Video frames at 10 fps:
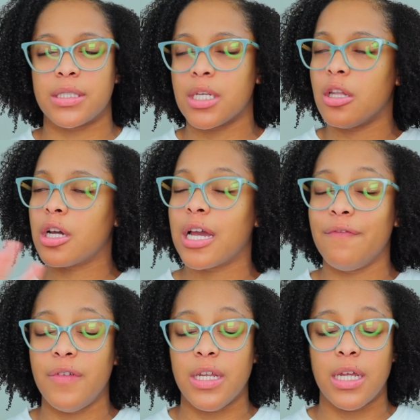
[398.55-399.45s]
It's a lot
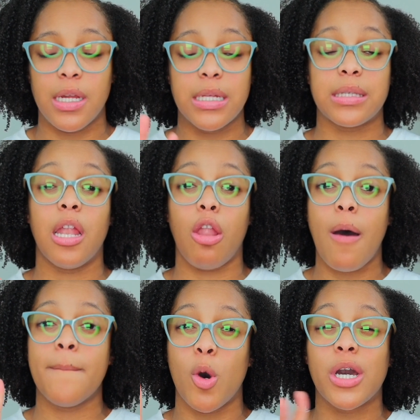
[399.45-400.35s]
convenient. It's a
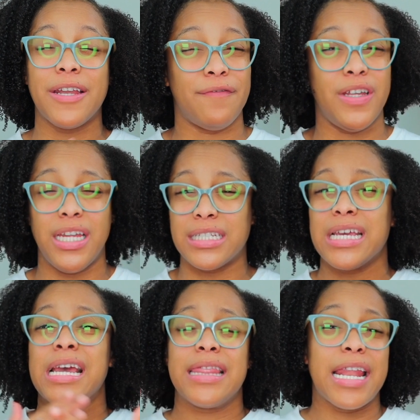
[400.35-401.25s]
lot more convenient
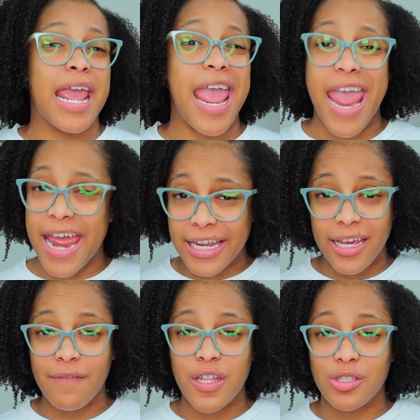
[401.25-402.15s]
than
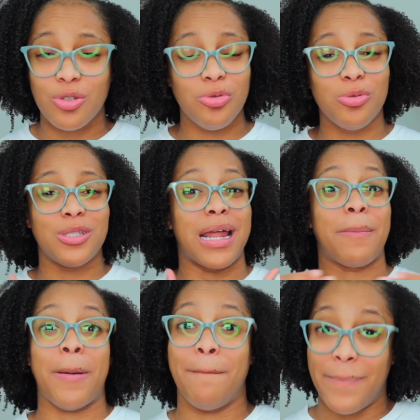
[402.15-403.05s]
any of the tools that
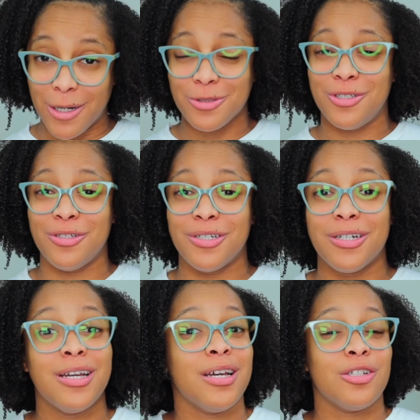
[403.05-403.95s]
I'm about to